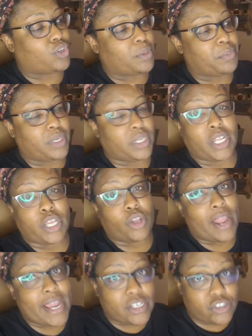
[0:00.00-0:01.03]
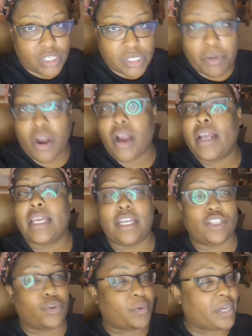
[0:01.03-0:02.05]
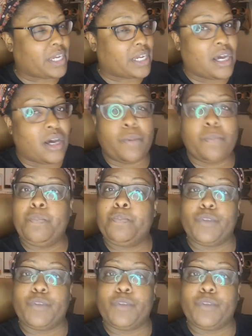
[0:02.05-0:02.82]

can put it in your address bar. Either way it go.